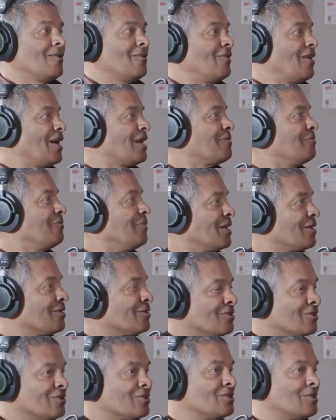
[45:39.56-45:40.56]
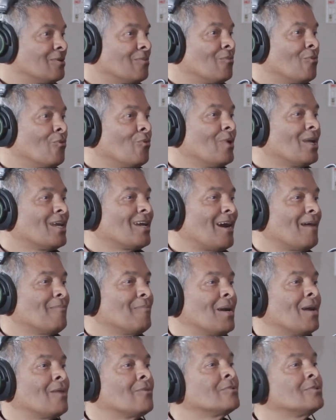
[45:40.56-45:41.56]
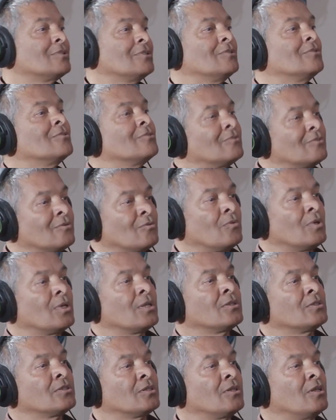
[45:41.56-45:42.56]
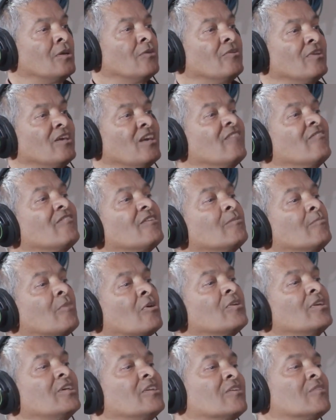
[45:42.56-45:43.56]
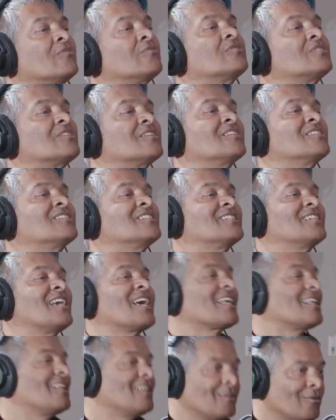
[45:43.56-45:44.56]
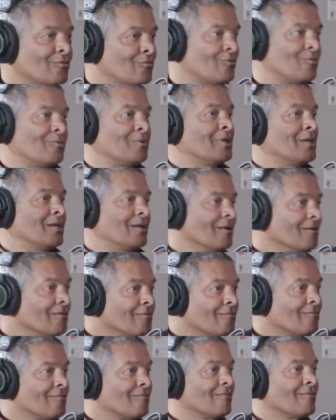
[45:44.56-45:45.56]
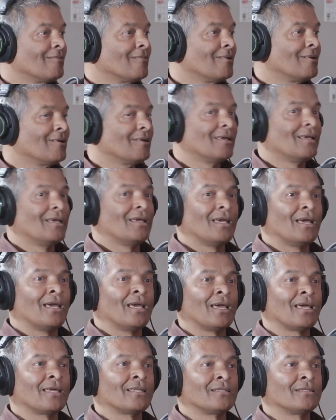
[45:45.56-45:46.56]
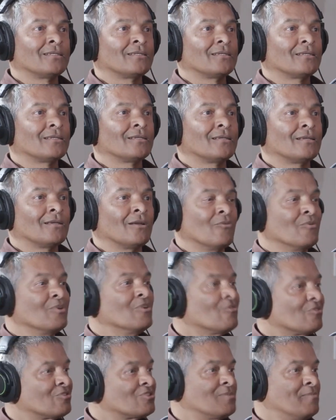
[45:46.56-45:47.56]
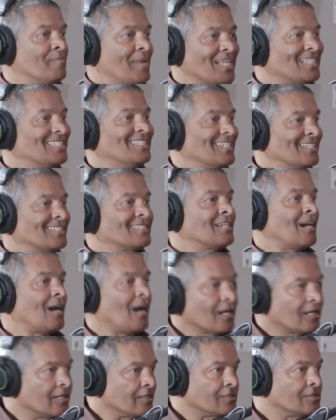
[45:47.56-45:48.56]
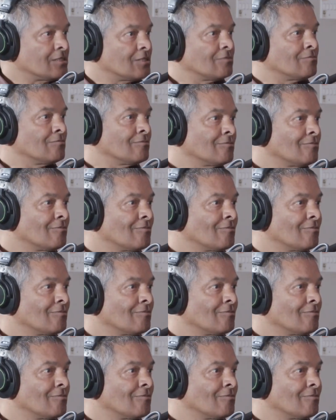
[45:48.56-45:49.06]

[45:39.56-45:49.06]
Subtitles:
That mechanism, we come out into the world alone, everybody knows exactly who we are. And we automatic targets.